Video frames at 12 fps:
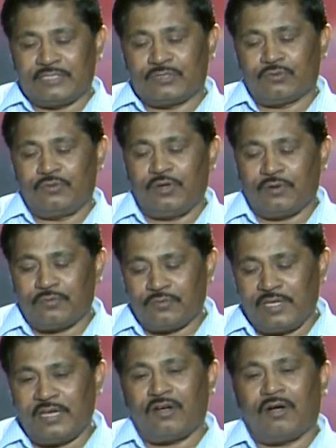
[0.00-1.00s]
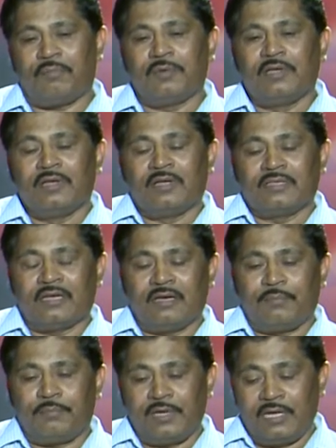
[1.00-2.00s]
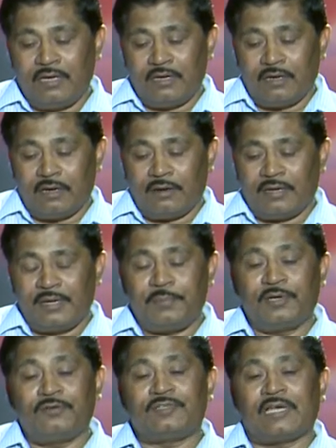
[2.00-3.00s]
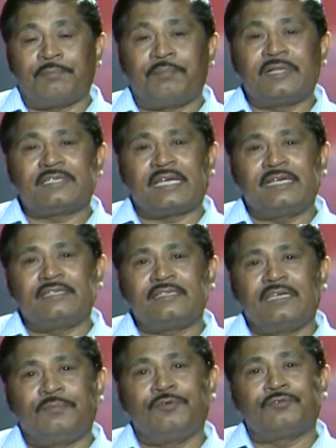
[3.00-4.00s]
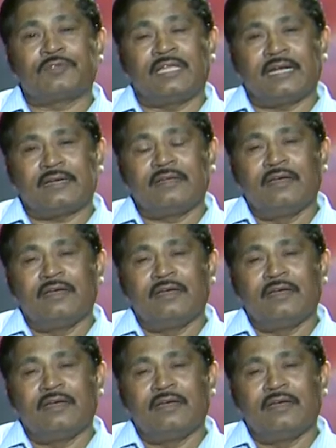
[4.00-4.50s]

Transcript: So, you have to think of the representative sample size. If you select